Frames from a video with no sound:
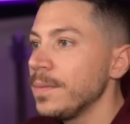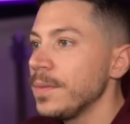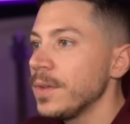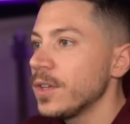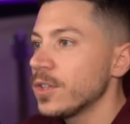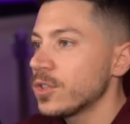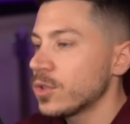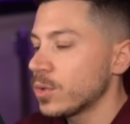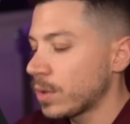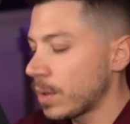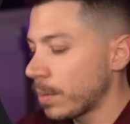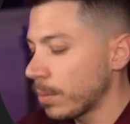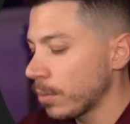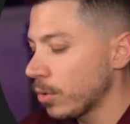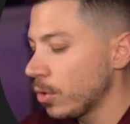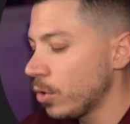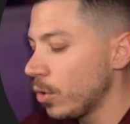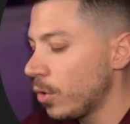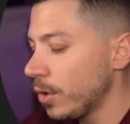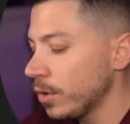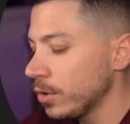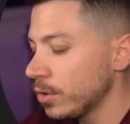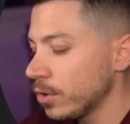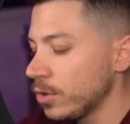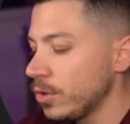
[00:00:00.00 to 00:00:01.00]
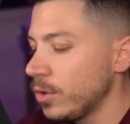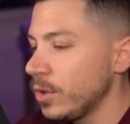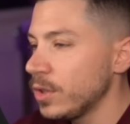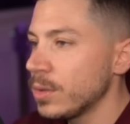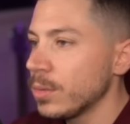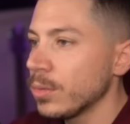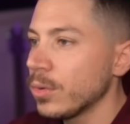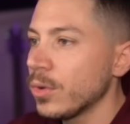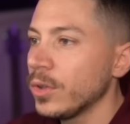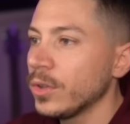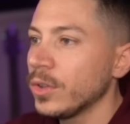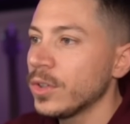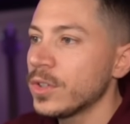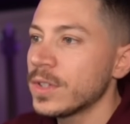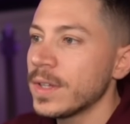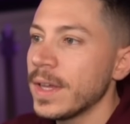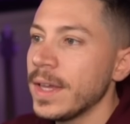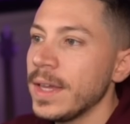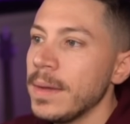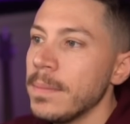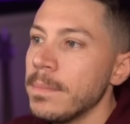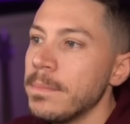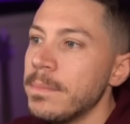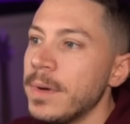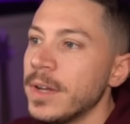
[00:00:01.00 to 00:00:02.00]
So what I'm going to do is I'm going to
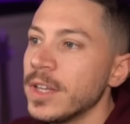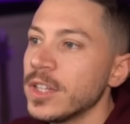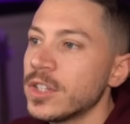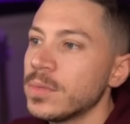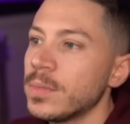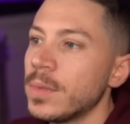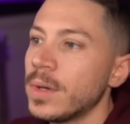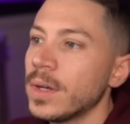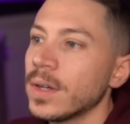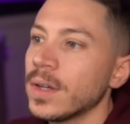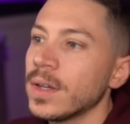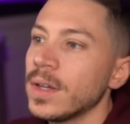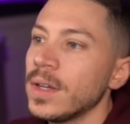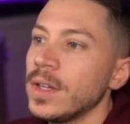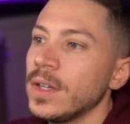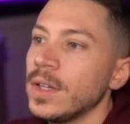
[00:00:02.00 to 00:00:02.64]
say benchmark